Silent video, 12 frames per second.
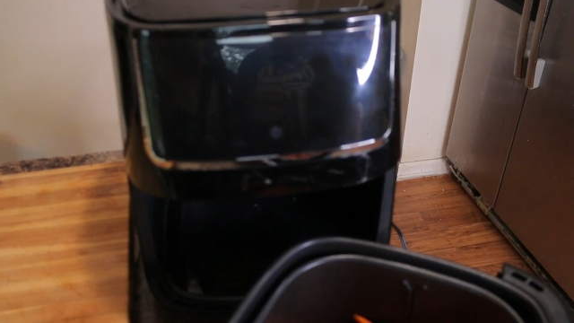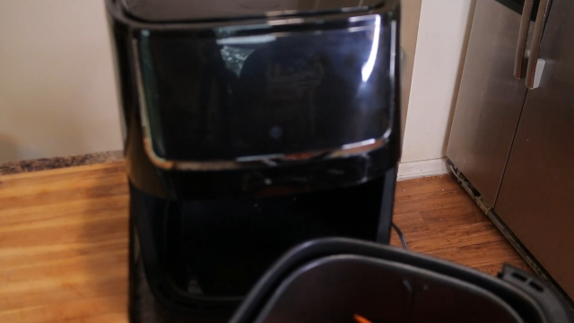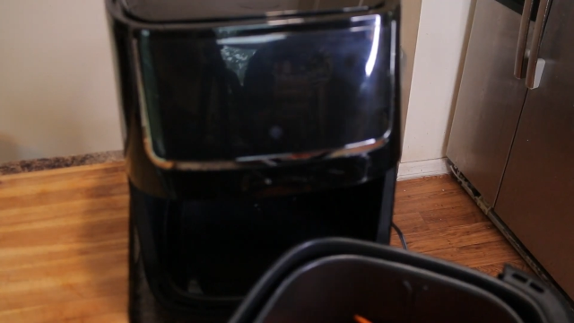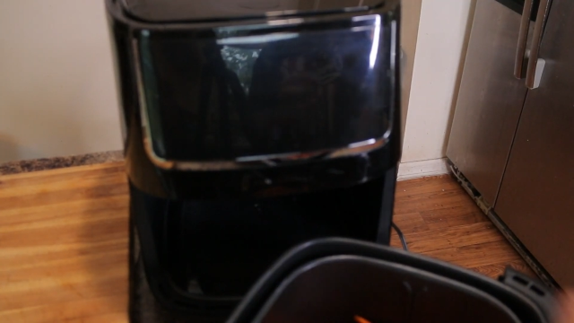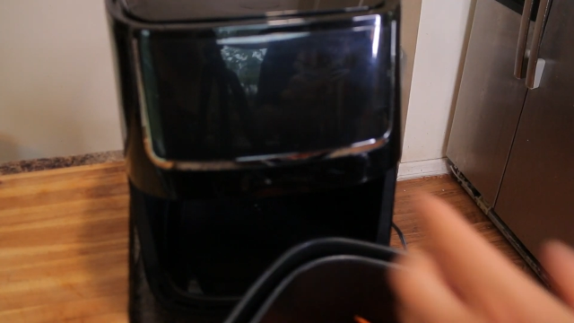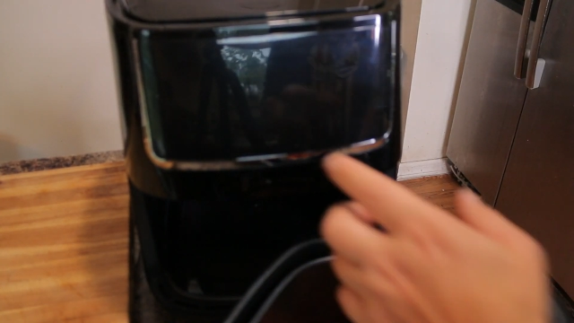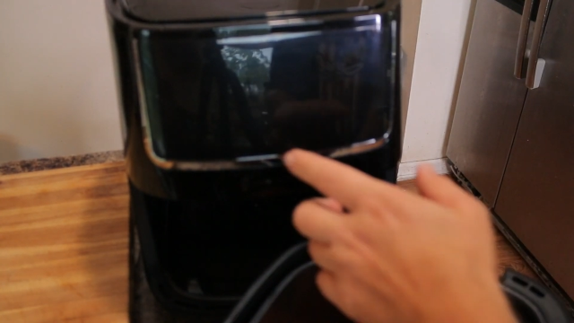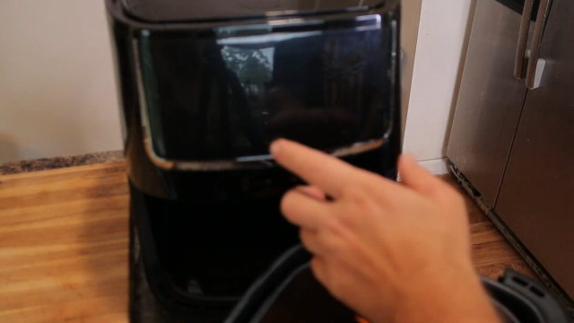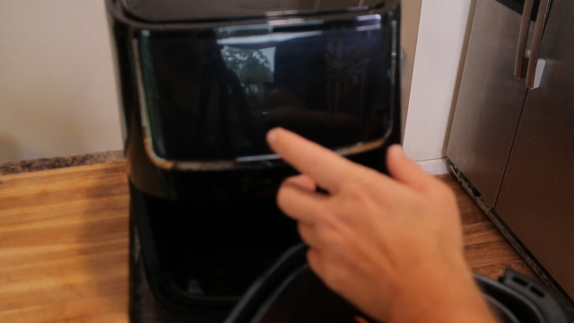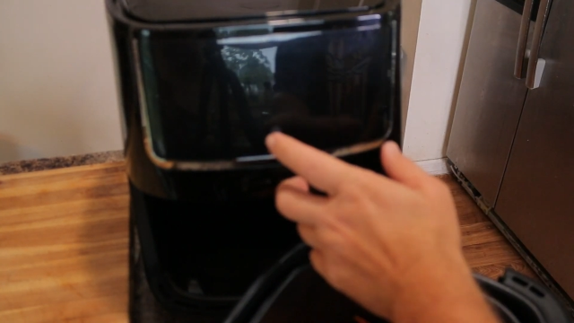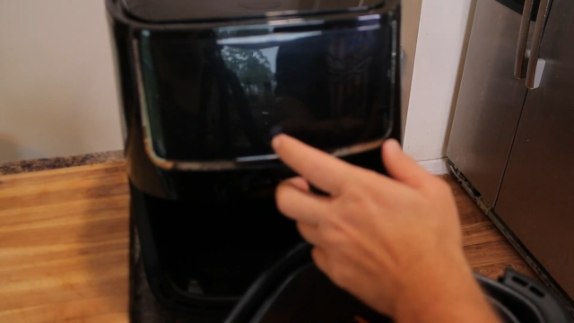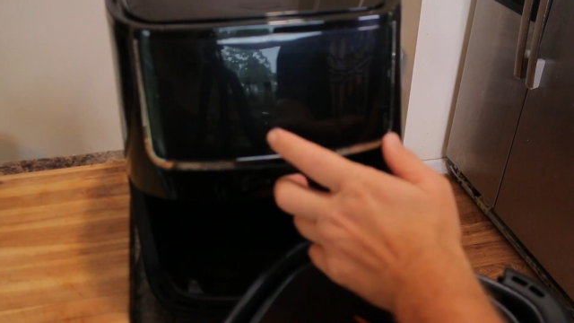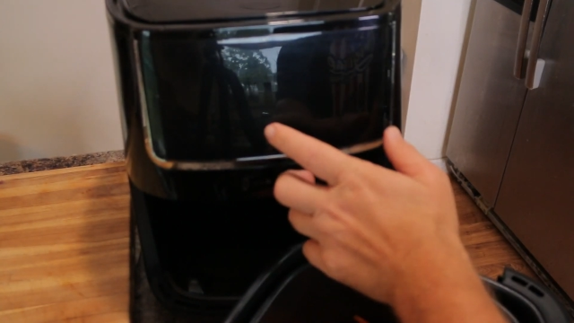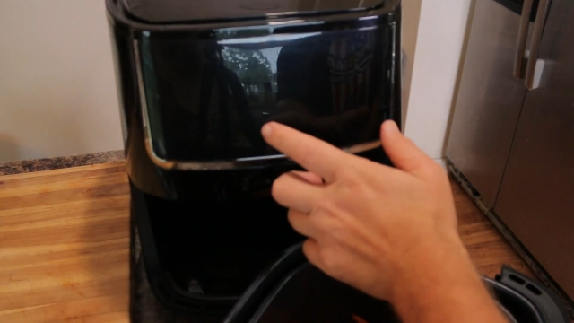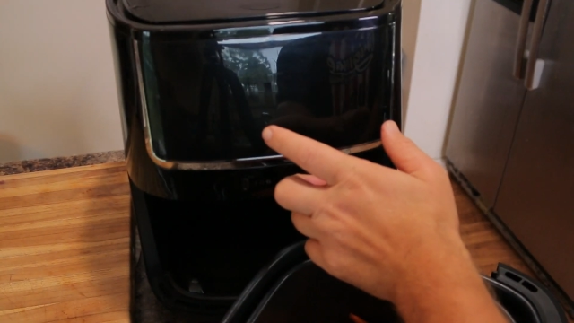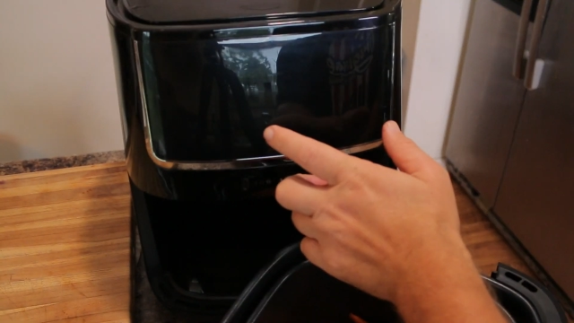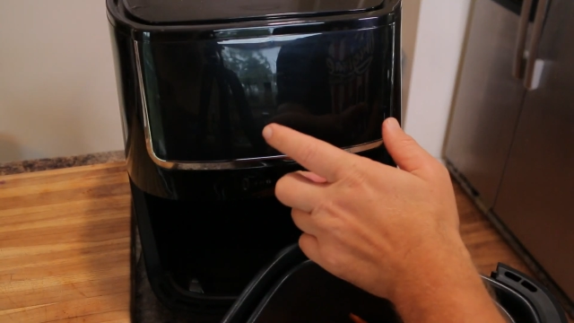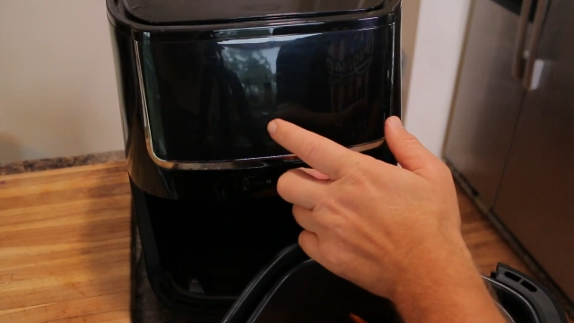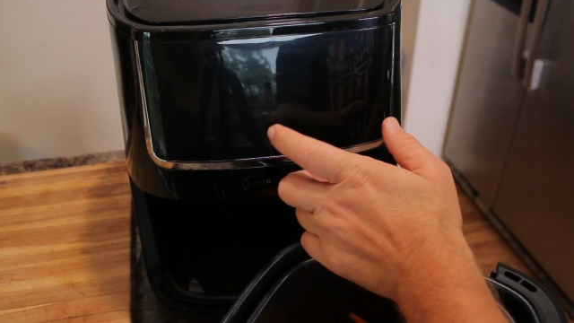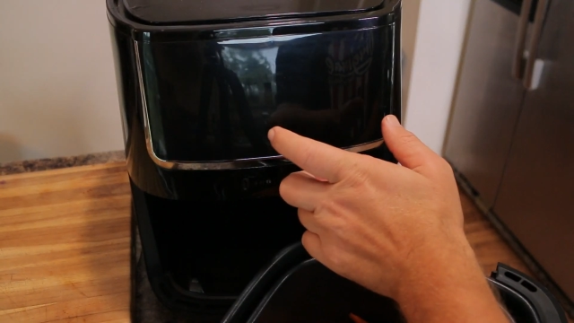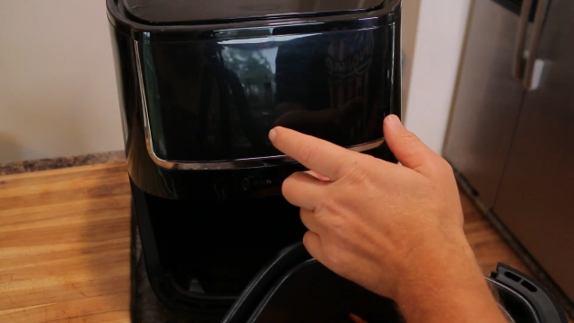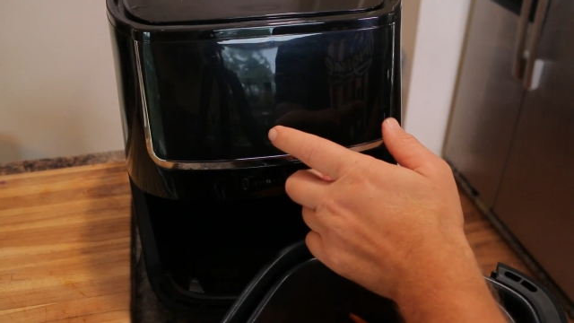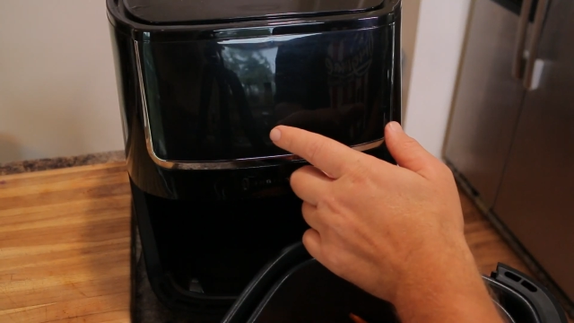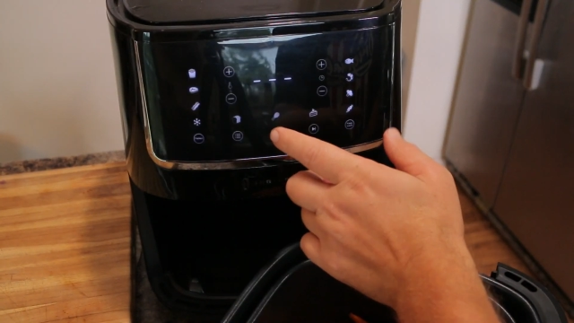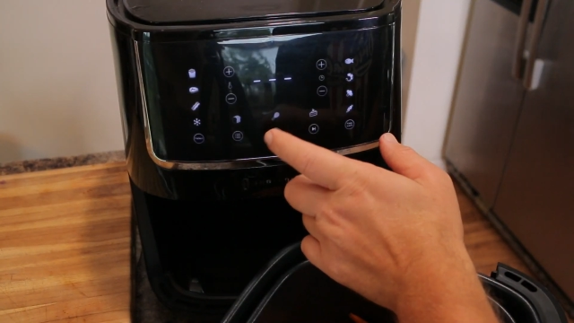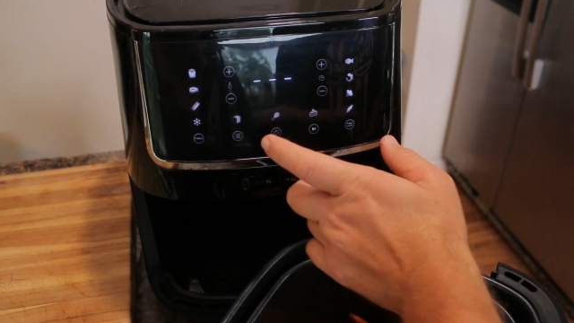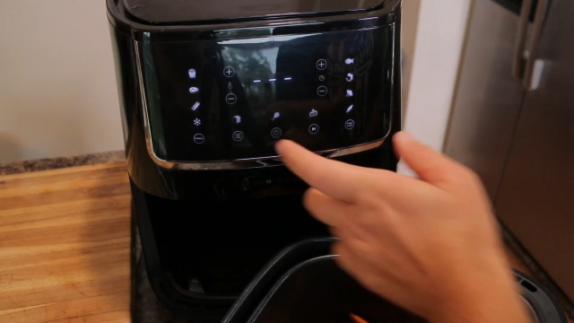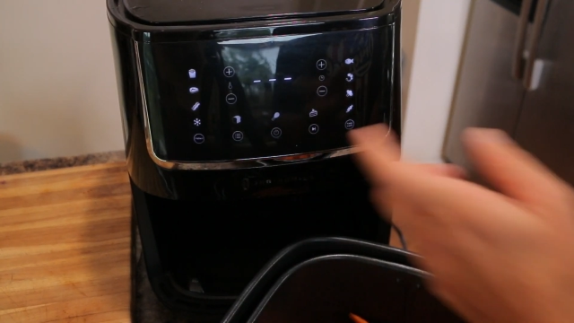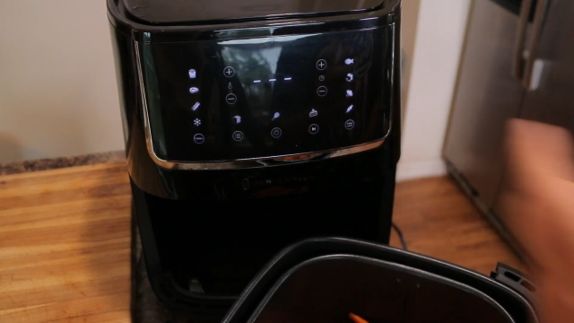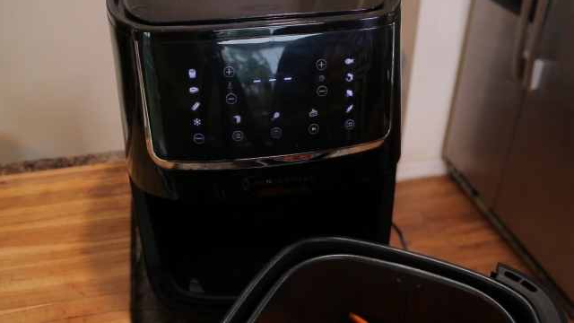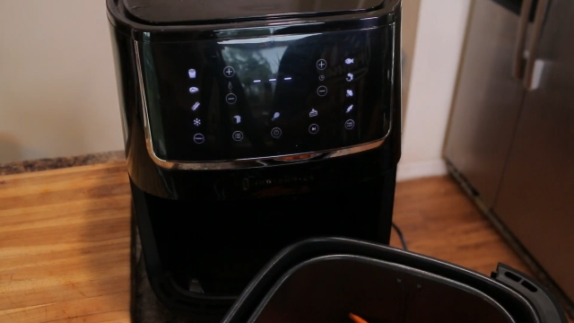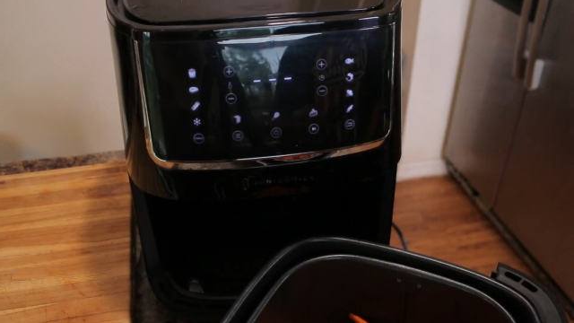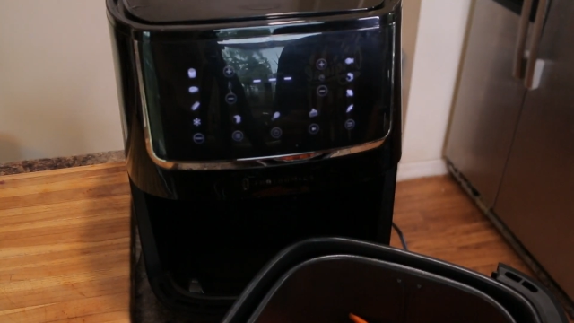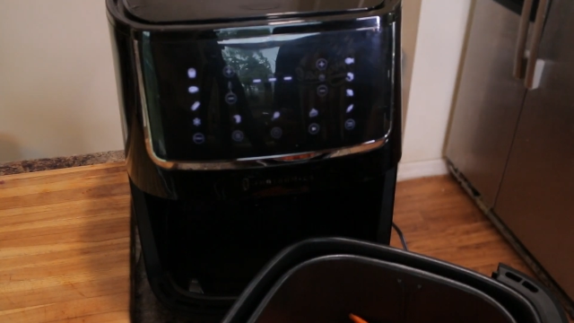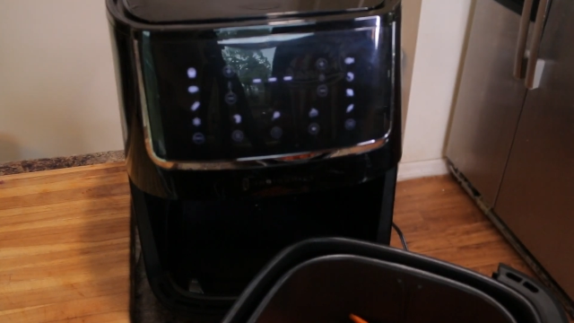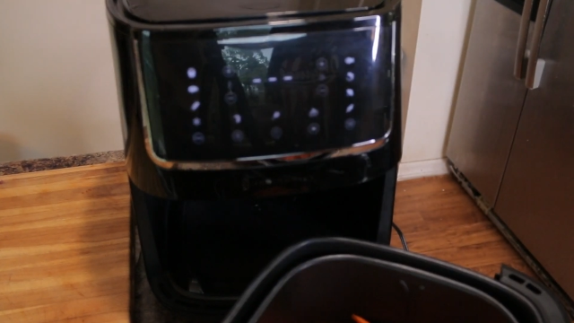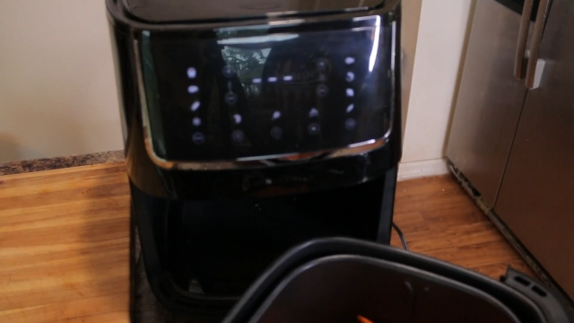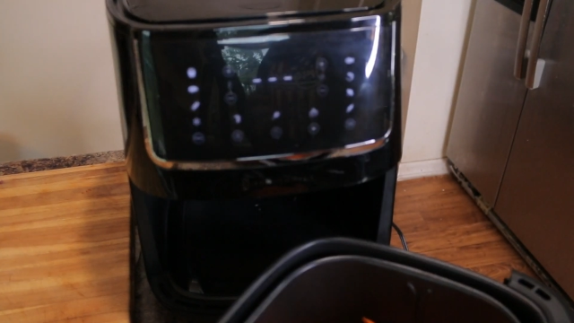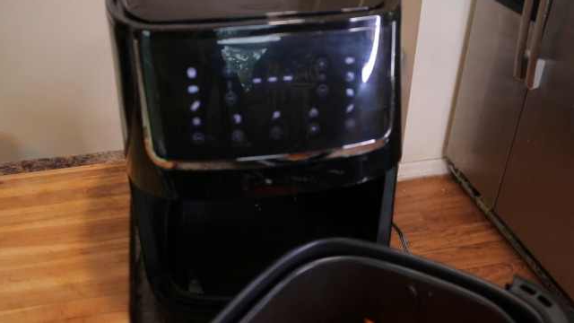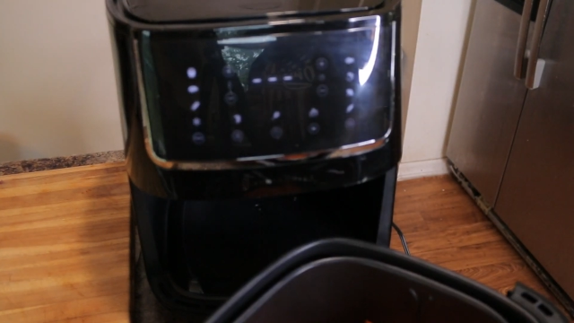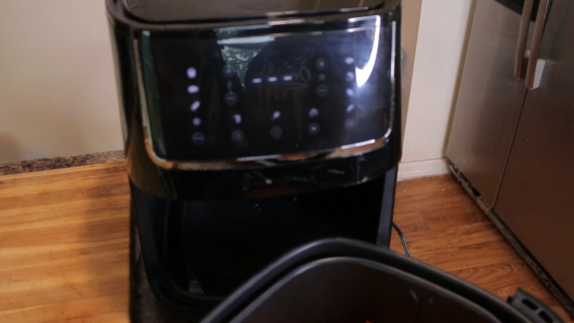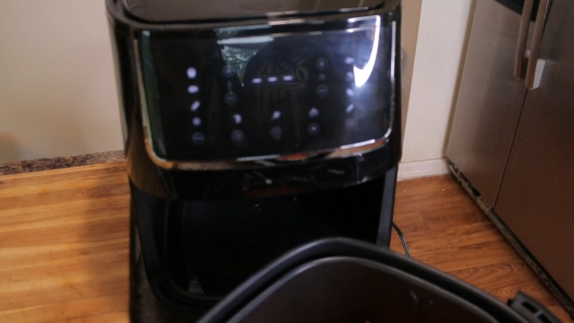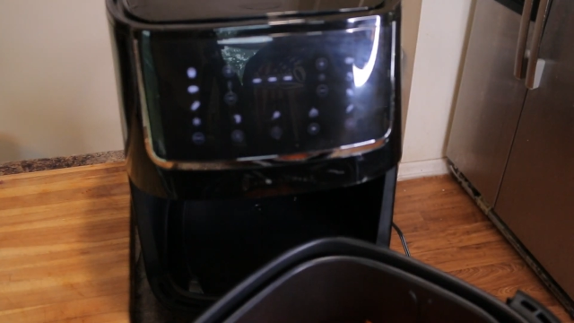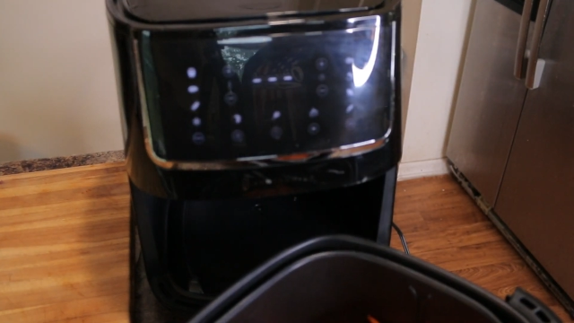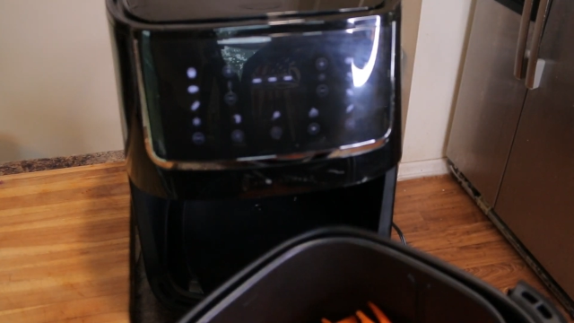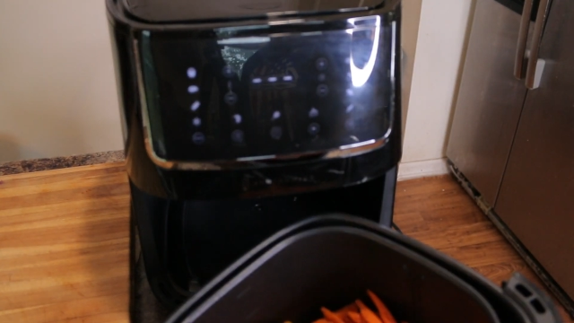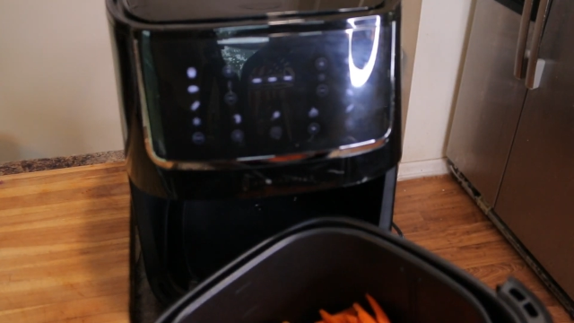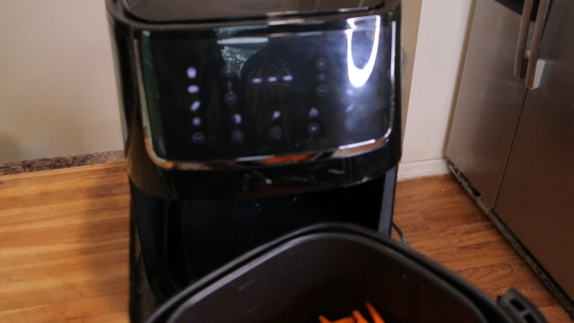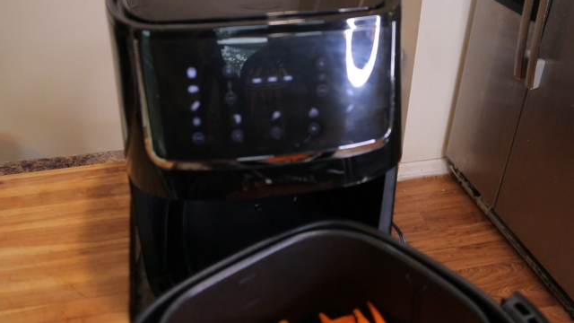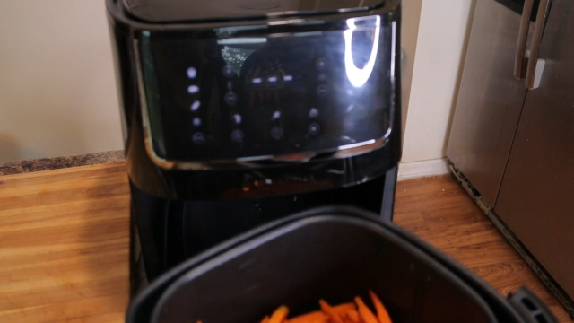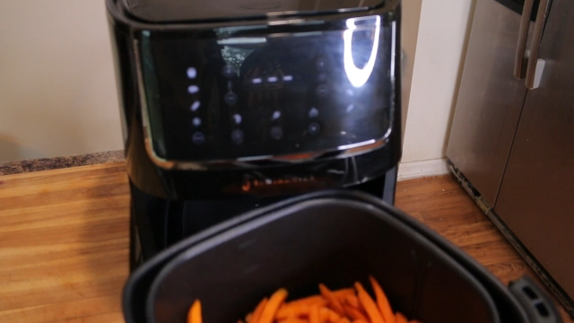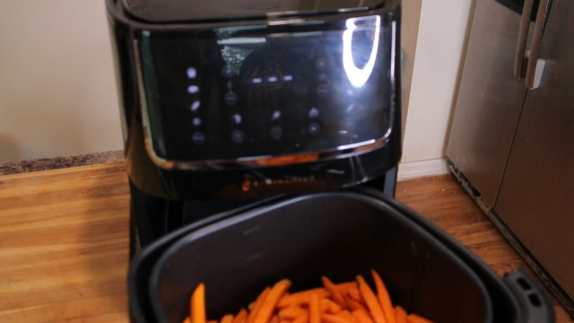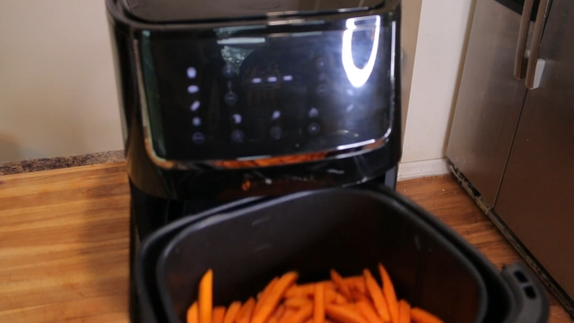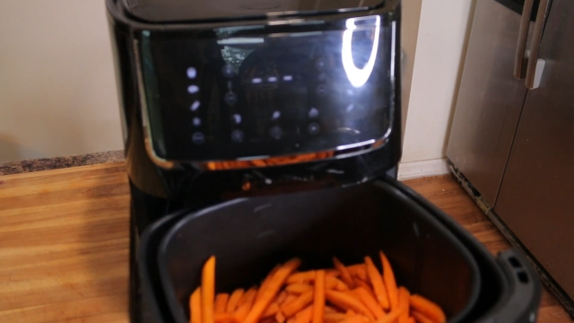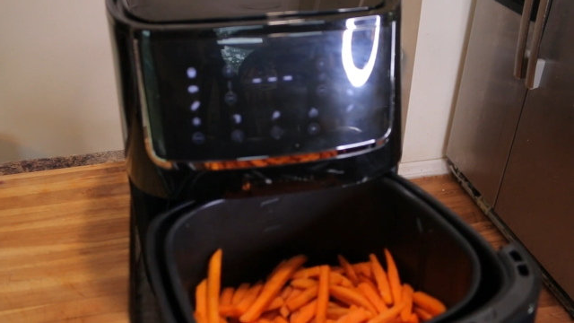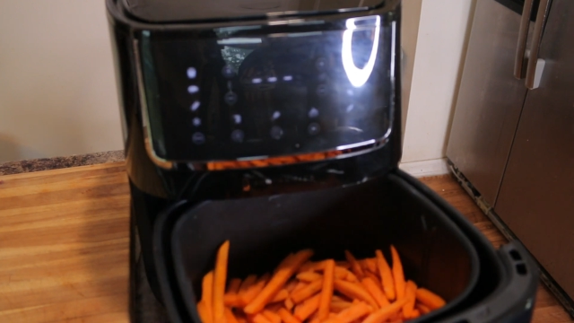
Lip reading: (no speaker visible)